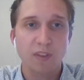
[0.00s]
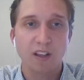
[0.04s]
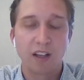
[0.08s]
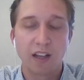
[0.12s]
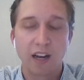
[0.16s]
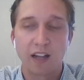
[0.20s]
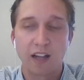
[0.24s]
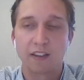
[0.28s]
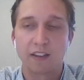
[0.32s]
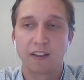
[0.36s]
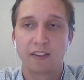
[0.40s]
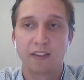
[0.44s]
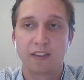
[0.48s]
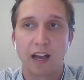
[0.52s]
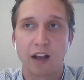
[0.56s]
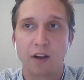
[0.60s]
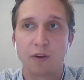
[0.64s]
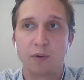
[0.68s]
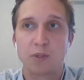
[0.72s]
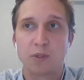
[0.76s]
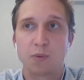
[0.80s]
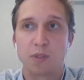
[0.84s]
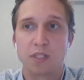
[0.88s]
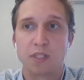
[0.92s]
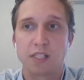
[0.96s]
And I think that
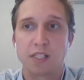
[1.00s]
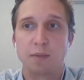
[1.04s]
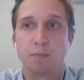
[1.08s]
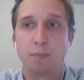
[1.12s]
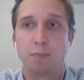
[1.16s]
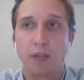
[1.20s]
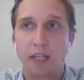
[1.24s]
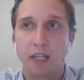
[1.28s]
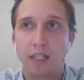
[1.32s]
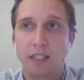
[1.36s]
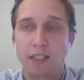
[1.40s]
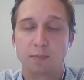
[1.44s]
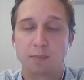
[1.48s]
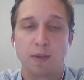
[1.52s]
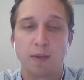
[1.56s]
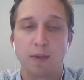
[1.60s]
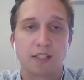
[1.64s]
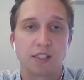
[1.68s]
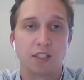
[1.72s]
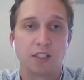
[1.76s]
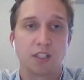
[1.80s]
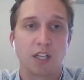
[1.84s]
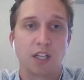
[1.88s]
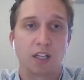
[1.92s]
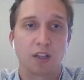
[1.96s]
was the biggest
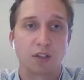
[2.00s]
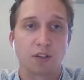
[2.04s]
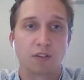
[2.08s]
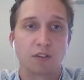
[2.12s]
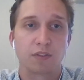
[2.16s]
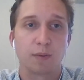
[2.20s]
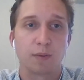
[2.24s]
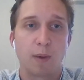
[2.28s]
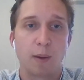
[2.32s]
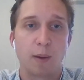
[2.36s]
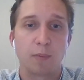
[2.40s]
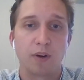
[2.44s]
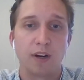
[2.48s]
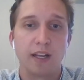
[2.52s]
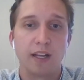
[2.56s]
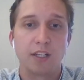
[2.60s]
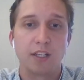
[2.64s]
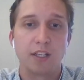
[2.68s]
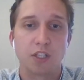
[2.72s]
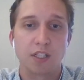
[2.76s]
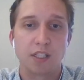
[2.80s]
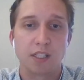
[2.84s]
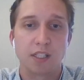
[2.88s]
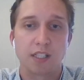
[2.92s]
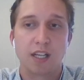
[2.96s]
message I learned from
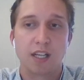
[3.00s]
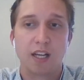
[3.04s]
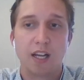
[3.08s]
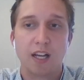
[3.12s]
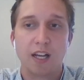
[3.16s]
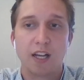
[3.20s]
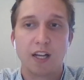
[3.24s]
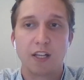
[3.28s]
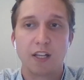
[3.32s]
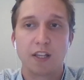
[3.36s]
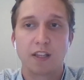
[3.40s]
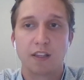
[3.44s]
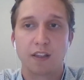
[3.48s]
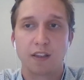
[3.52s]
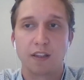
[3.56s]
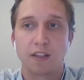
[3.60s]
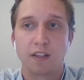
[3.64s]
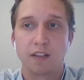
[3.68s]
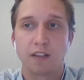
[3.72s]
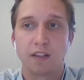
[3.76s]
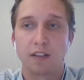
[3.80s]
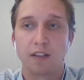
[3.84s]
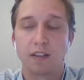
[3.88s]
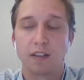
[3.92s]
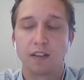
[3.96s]
MRH, is
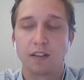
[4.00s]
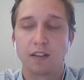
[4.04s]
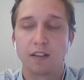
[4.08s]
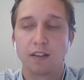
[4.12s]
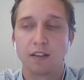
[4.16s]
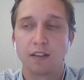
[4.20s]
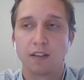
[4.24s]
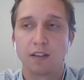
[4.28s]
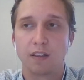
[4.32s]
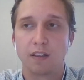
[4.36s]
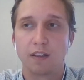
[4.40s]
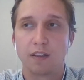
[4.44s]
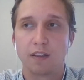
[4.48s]
the